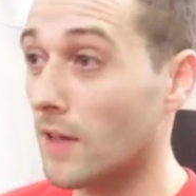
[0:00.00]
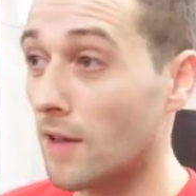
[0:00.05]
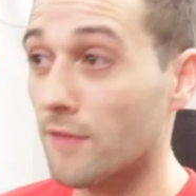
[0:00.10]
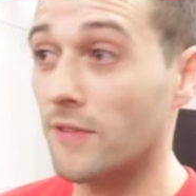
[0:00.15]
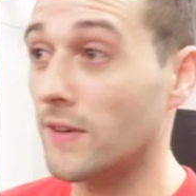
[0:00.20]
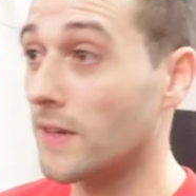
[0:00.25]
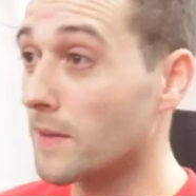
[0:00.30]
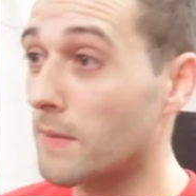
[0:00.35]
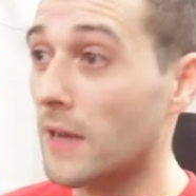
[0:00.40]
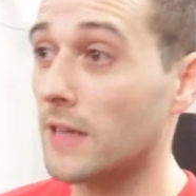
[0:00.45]

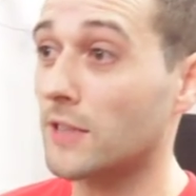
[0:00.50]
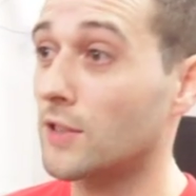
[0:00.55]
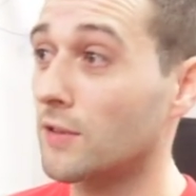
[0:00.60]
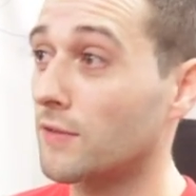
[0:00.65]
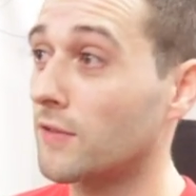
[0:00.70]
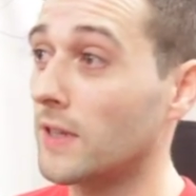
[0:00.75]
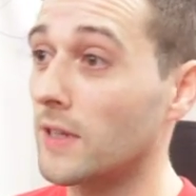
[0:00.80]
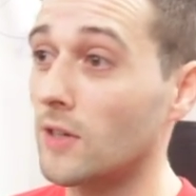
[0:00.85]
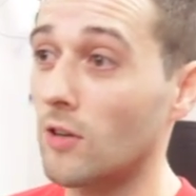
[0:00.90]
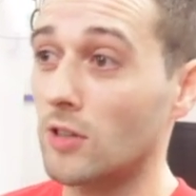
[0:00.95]
Definitely,
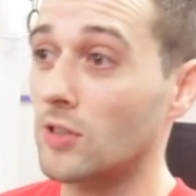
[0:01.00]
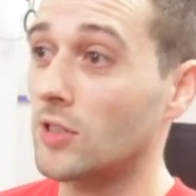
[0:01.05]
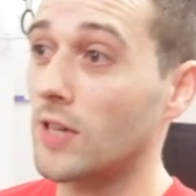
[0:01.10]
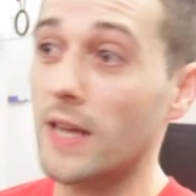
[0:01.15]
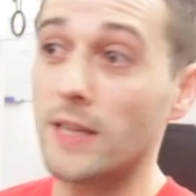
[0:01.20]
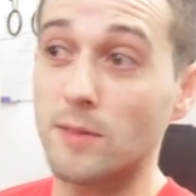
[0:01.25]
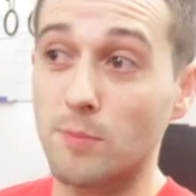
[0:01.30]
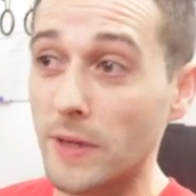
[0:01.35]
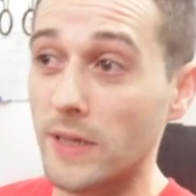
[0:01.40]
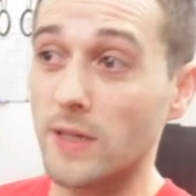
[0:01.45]
massively. Like
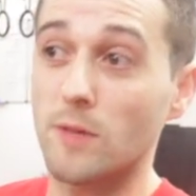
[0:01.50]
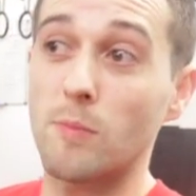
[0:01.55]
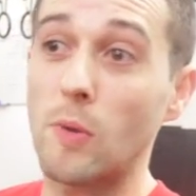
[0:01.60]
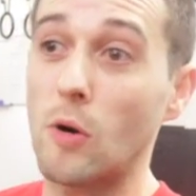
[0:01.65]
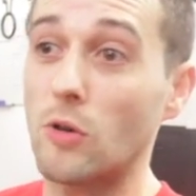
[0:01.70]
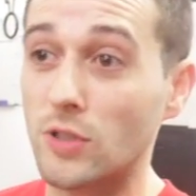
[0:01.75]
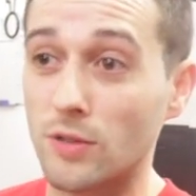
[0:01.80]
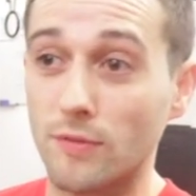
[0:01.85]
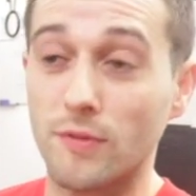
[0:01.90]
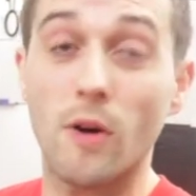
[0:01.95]
I say, being a
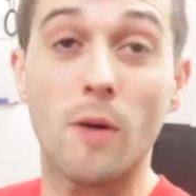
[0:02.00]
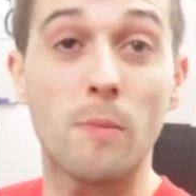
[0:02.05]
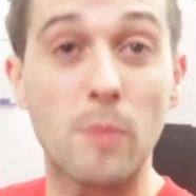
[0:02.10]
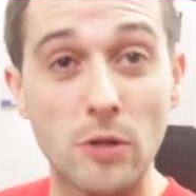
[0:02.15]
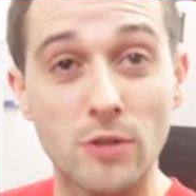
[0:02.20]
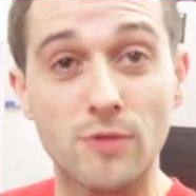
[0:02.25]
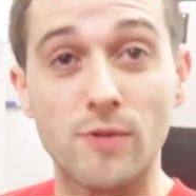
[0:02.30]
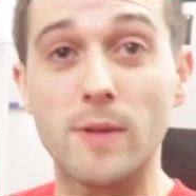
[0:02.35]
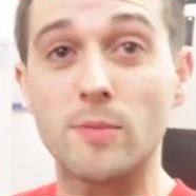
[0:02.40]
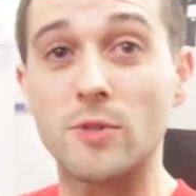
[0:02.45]
boxer for our
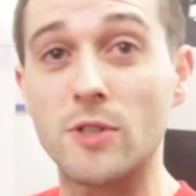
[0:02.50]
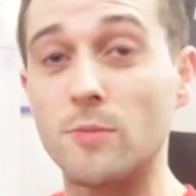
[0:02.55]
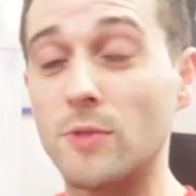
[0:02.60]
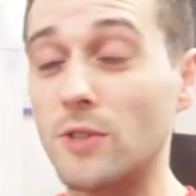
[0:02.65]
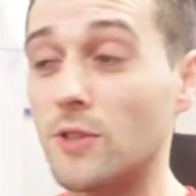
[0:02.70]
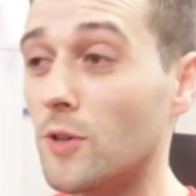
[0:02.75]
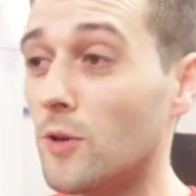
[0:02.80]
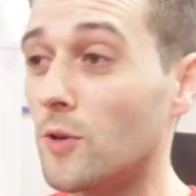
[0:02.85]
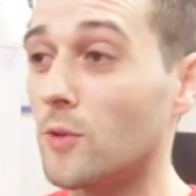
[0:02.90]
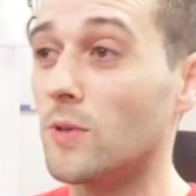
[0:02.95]
boxer Epsom
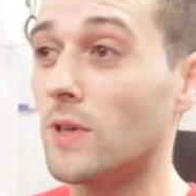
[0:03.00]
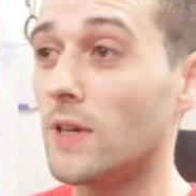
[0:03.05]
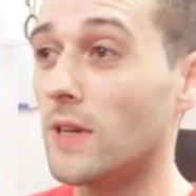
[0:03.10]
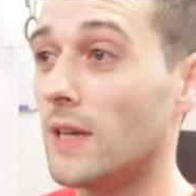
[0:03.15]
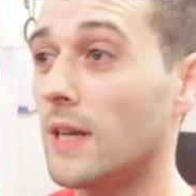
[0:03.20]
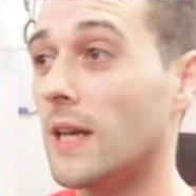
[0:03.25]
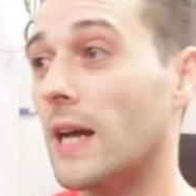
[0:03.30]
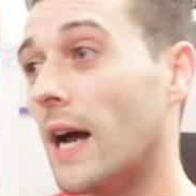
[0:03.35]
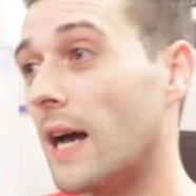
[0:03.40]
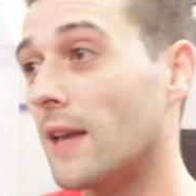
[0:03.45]
and Ewell,
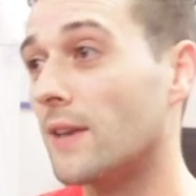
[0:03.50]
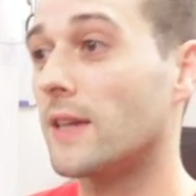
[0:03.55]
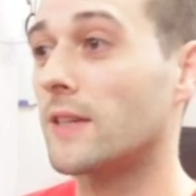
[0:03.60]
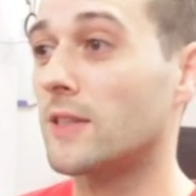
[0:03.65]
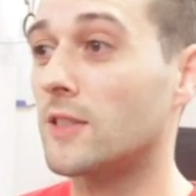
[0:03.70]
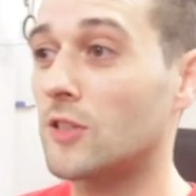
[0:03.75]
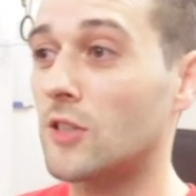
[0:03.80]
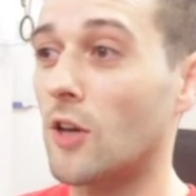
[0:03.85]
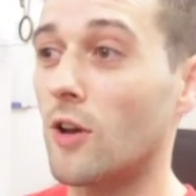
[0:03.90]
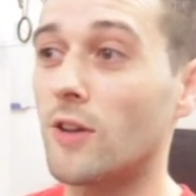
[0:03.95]
and then
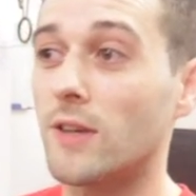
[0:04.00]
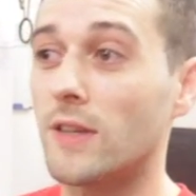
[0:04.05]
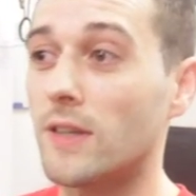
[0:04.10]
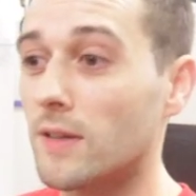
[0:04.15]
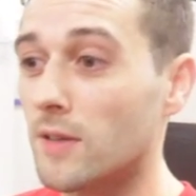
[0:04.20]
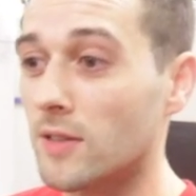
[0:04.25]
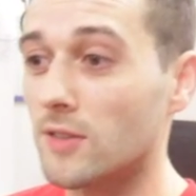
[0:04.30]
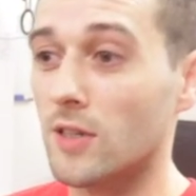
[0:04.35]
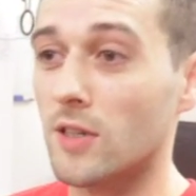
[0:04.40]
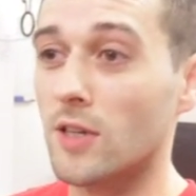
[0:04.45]

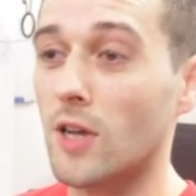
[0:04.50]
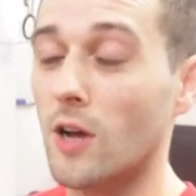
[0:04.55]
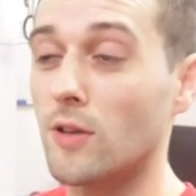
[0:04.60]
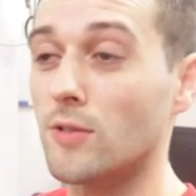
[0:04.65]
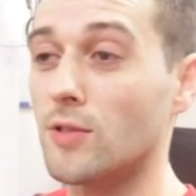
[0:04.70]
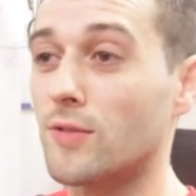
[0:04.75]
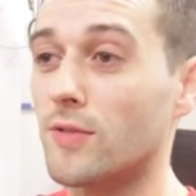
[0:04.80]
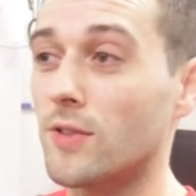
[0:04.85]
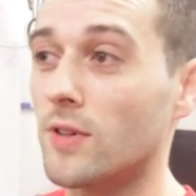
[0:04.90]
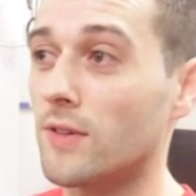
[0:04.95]
turning as a
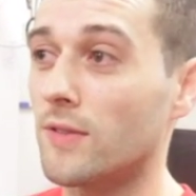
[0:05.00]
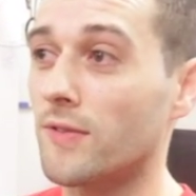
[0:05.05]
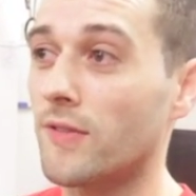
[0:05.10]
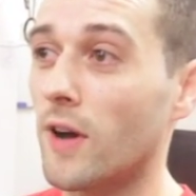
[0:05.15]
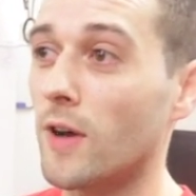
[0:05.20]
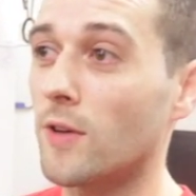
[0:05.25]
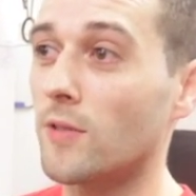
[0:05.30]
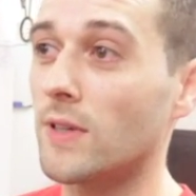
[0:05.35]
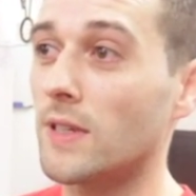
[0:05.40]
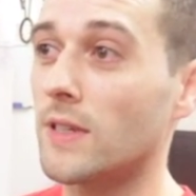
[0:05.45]
coach for
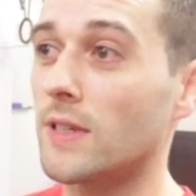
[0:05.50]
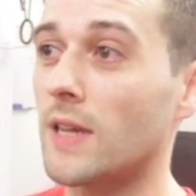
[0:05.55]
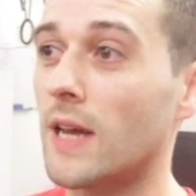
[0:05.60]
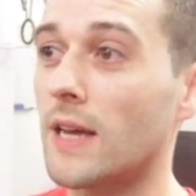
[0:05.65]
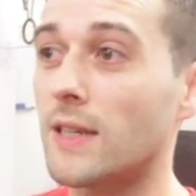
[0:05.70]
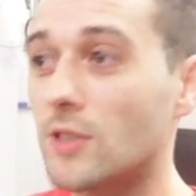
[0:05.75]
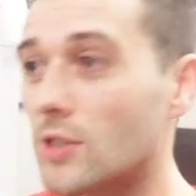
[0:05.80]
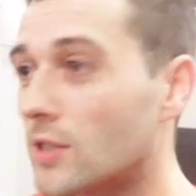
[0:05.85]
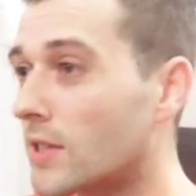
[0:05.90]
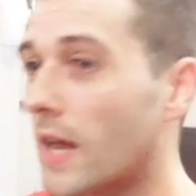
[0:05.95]
Foley and
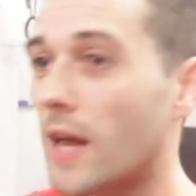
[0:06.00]
that, just